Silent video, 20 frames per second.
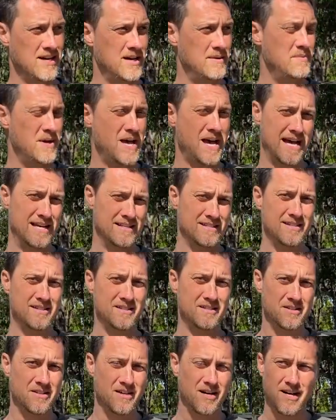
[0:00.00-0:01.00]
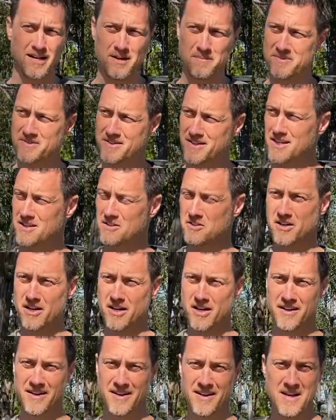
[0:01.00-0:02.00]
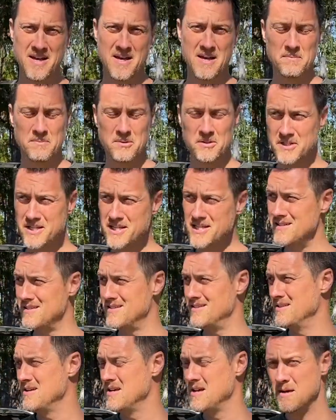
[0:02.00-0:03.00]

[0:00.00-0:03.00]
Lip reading: I'm asking God, I'm saying, God, please